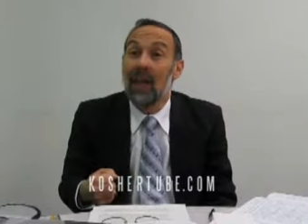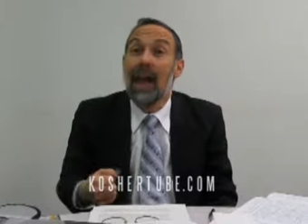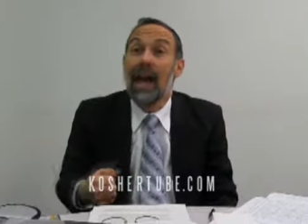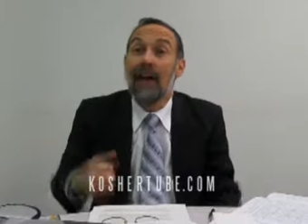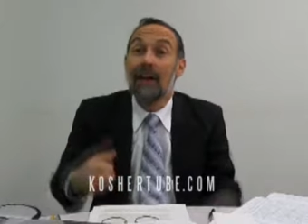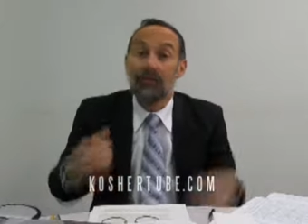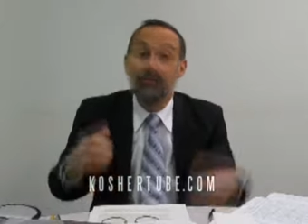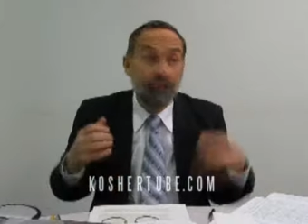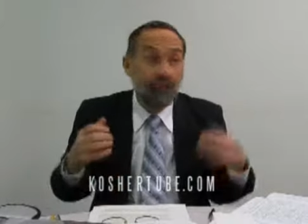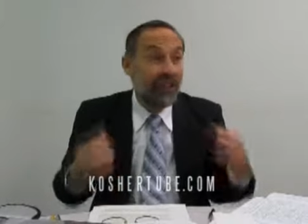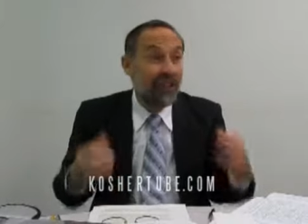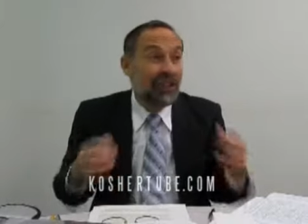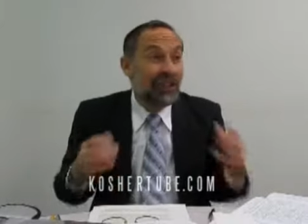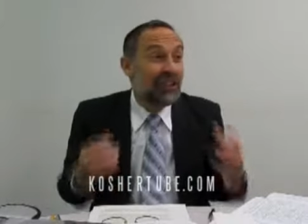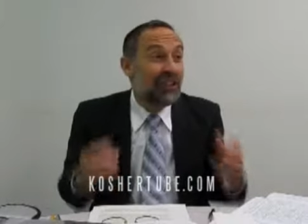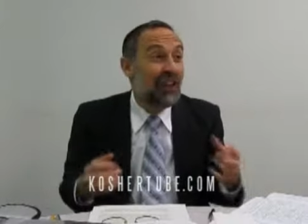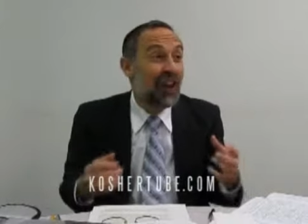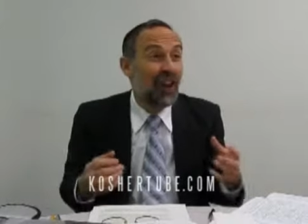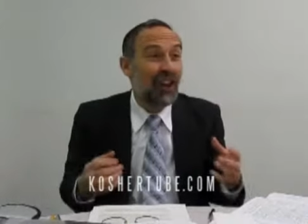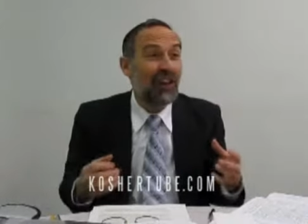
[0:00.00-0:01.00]
have really
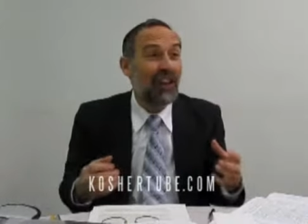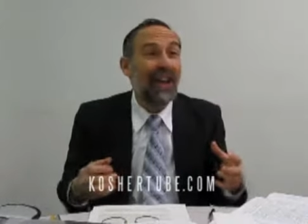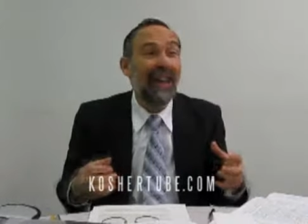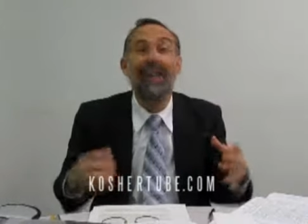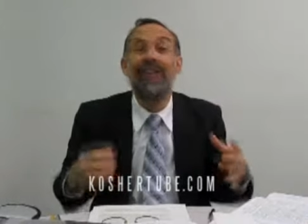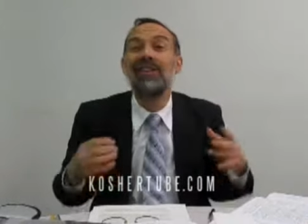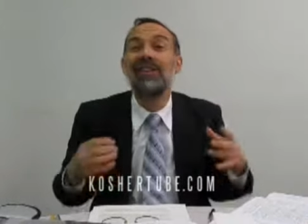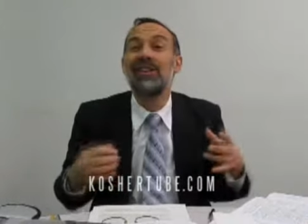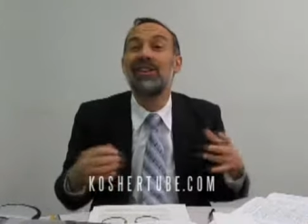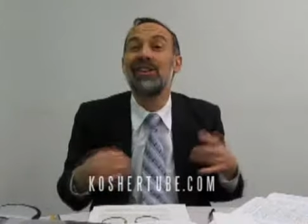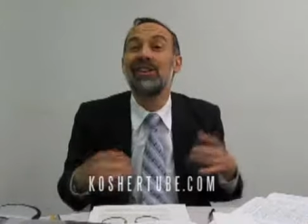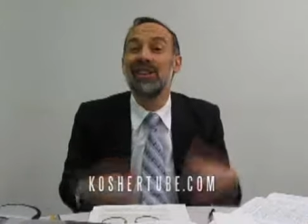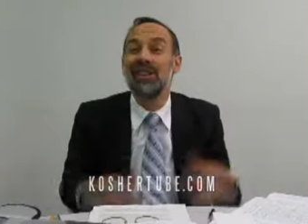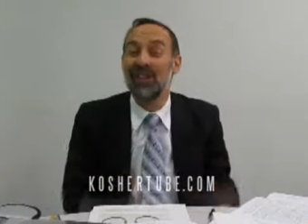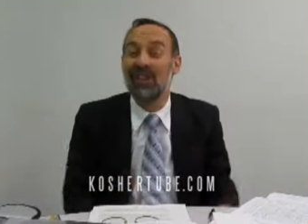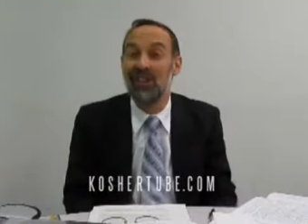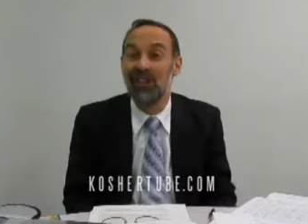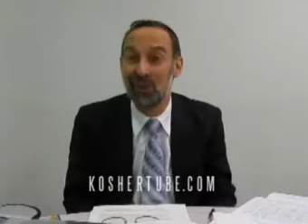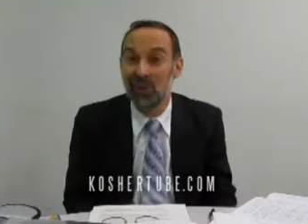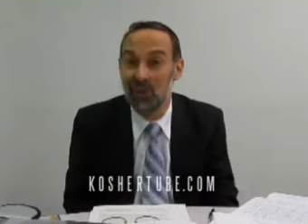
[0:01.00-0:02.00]
done a sincere
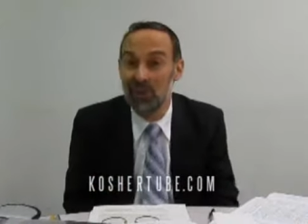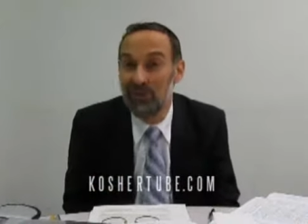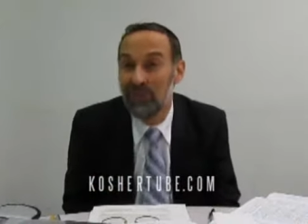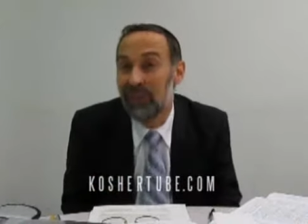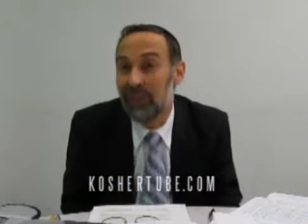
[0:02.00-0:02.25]
tshuva.